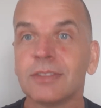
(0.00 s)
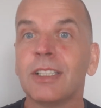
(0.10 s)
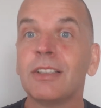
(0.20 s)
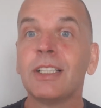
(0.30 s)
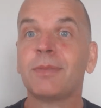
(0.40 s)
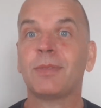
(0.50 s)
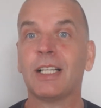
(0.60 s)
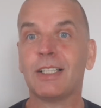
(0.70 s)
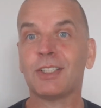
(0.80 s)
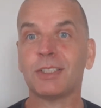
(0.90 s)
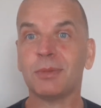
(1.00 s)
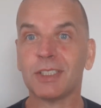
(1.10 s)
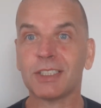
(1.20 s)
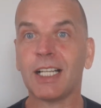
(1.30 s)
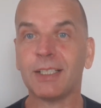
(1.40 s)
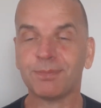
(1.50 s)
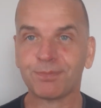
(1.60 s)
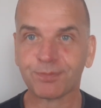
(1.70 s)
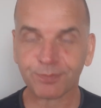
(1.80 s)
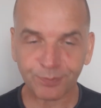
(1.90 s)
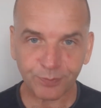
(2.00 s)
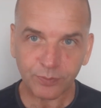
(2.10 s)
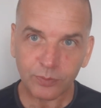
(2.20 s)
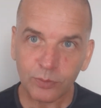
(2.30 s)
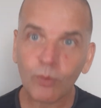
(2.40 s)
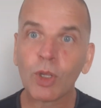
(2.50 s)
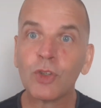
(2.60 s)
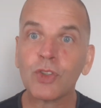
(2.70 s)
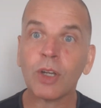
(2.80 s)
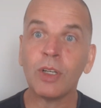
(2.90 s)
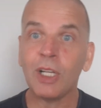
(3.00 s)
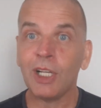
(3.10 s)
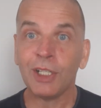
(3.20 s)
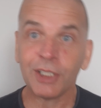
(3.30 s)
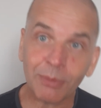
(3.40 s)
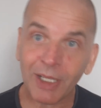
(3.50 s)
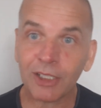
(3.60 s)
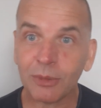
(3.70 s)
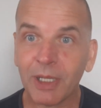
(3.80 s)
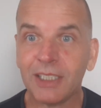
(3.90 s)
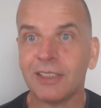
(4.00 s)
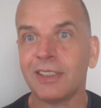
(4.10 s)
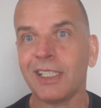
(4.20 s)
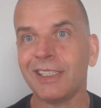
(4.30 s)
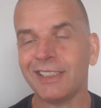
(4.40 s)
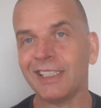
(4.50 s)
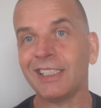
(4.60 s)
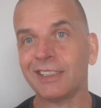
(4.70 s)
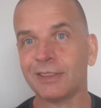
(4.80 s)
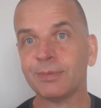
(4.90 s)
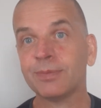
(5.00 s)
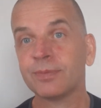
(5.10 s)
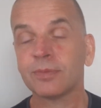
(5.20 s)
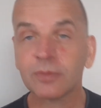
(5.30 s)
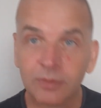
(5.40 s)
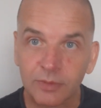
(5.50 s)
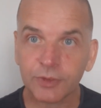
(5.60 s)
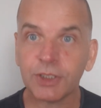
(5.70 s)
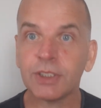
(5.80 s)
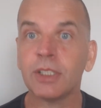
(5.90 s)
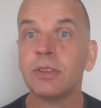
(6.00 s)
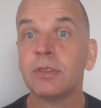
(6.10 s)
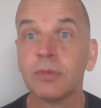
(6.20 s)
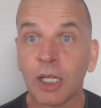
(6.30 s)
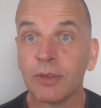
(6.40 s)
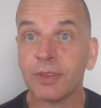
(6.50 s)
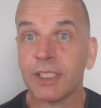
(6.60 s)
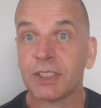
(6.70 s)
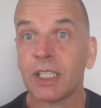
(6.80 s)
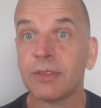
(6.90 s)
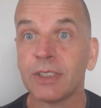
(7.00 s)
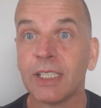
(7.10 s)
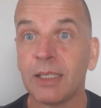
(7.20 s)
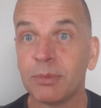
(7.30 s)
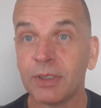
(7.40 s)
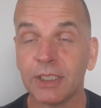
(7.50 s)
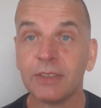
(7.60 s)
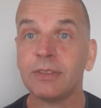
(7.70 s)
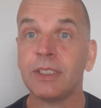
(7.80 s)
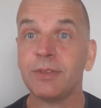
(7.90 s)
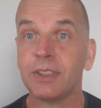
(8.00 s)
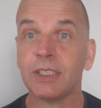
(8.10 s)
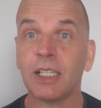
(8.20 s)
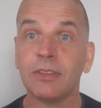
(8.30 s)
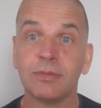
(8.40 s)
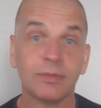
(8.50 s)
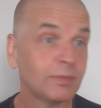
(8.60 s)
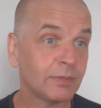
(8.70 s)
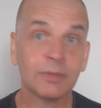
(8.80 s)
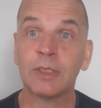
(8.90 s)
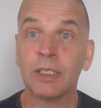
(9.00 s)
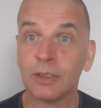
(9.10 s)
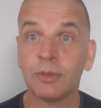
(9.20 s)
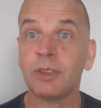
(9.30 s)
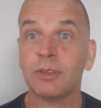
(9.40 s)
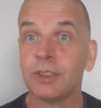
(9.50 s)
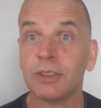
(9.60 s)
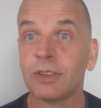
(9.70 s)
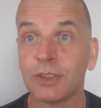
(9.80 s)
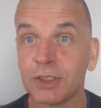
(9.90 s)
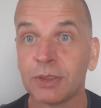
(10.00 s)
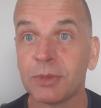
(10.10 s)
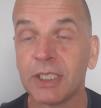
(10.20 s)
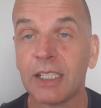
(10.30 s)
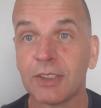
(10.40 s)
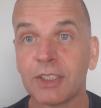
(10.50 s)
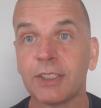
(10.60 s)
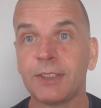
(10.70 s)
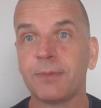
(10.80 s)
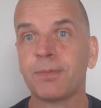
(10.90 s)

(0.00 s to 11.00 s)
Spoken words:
All right, simple as that. So you may or may not get the nut on them. If you do, hopefully it's over at that point. If you don't, well, you're on to something else, aren't you?